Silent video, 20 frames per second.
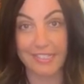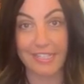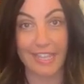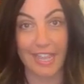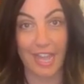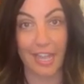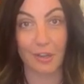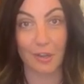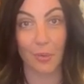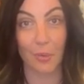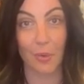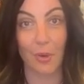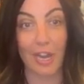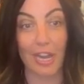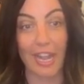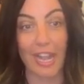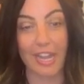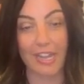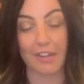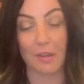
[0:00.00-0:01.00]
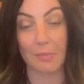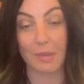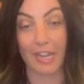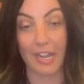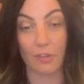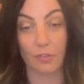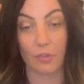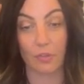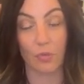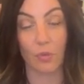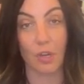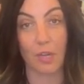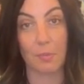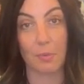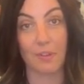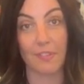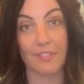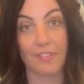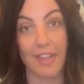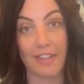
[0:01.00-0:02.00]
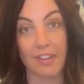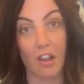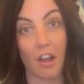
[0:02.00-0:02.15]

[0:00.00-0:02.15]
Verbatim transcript: category and it'll be an extra forty percent